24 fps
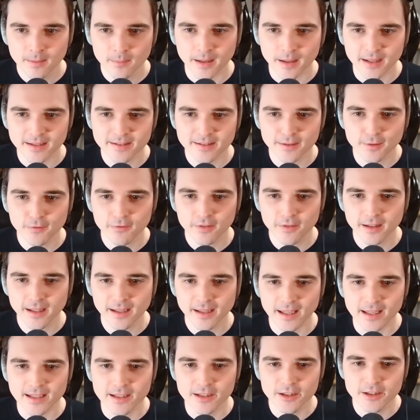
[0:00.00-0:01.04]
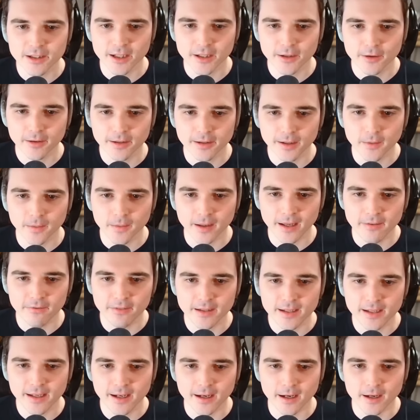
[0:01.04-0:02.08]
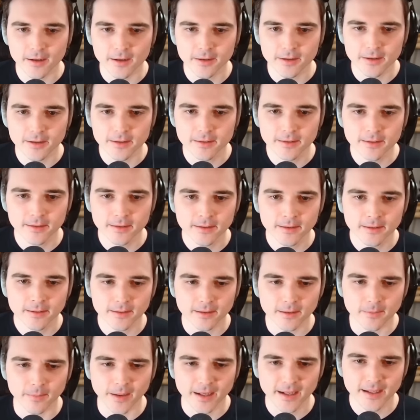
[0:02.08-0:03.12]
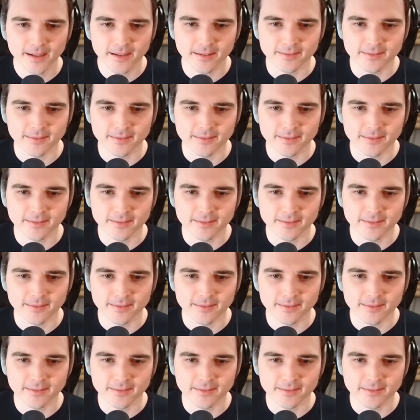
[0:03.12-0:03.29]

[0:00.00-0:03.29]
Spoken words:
But I still feel like in general, you know, heavy characters, am I gonna